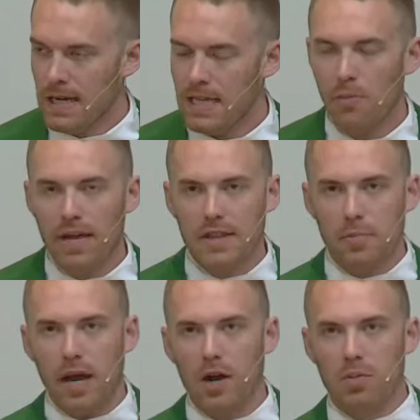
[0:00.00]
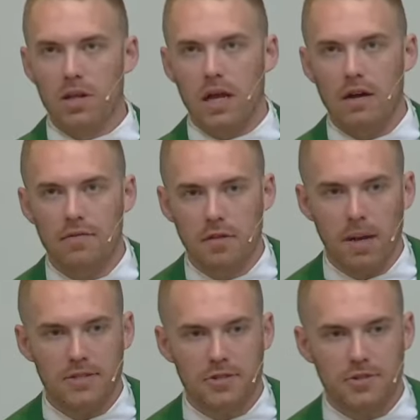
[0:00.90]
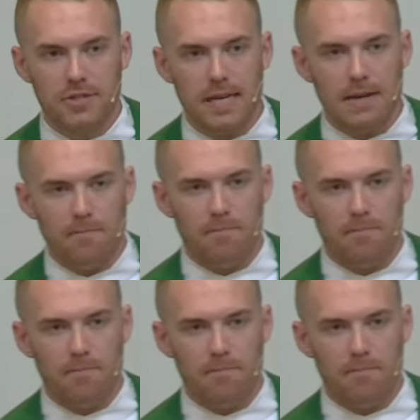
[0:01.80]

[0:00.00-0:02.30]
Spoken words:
And then we get the parable of the mustard seed.